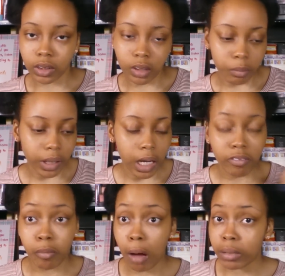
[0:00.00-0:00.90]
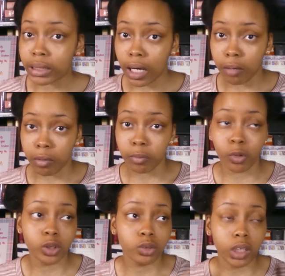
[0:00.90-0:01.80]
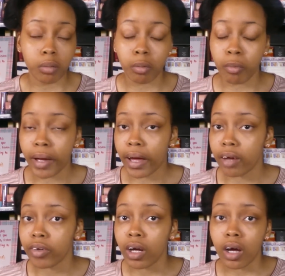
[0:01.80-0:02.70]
So I'm going to have a mommy time. I'm going to take a bubble bath.